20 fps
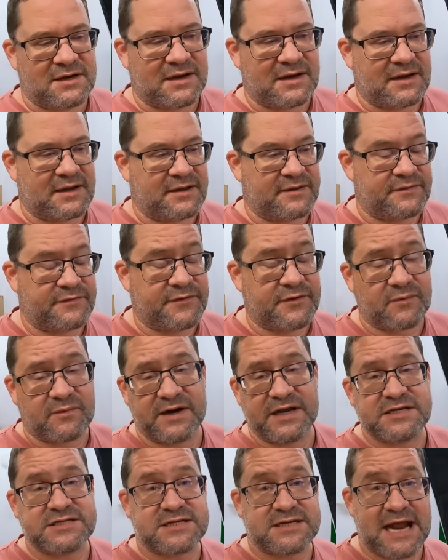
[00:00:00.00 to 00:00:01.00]
And the
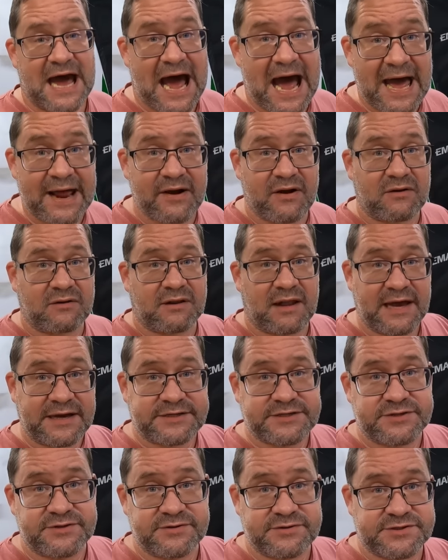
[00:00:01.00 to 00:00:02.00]
reason I don't
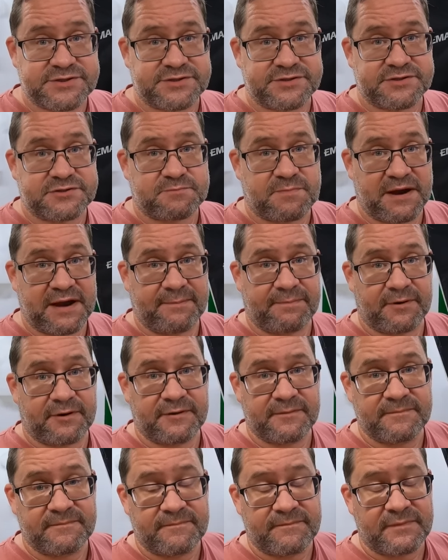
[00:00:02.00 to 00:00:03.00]
like to use
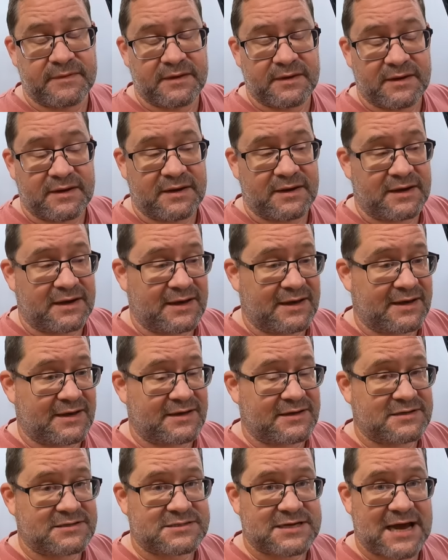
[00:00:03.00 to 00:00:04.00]
newspaper
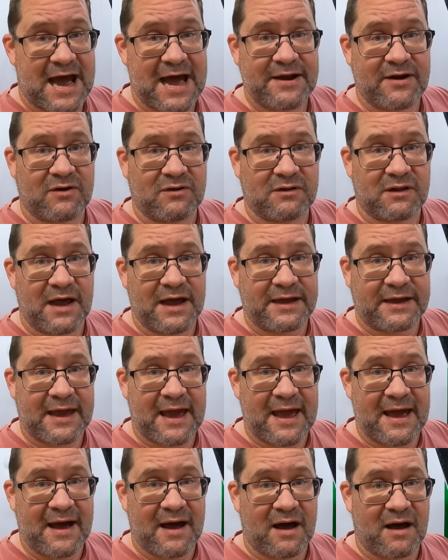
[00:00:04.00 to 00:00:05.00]
is I don't like
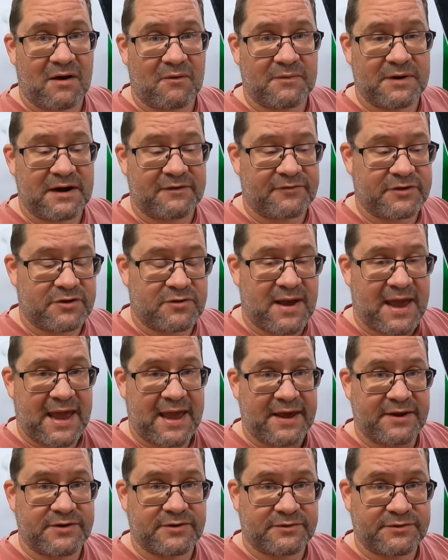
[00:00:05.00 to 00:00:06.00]
how whenever you
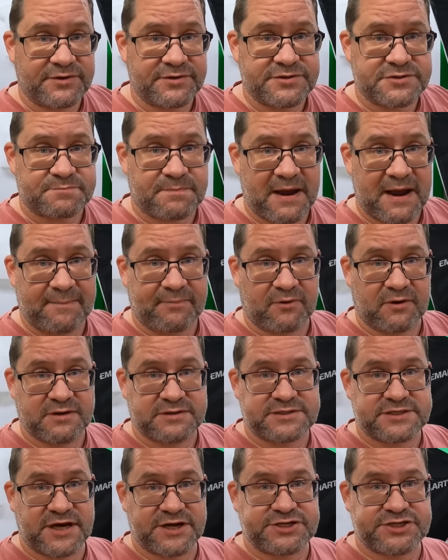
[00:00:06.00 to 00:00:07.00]
handle newspaper
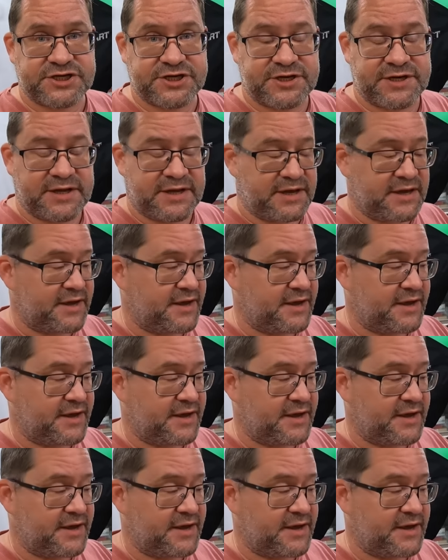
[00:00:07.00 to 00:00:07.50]
and touch it,